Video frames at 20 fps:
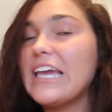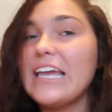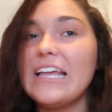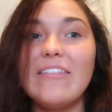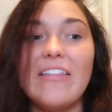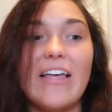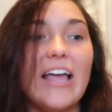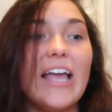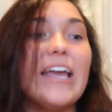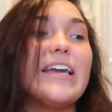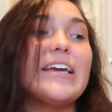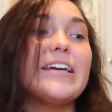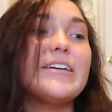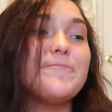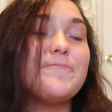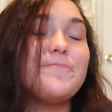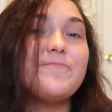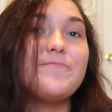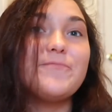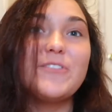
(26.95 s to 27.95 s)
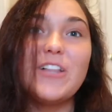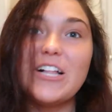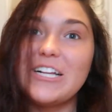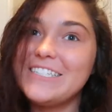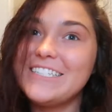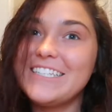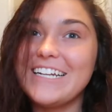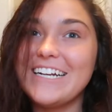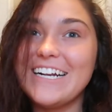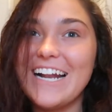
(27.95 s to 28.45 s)
in like
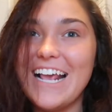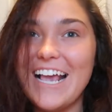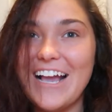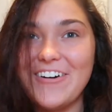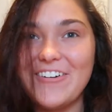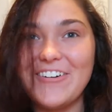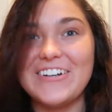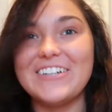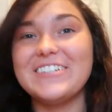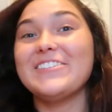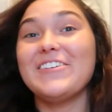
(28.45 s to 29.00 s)
less than an hour,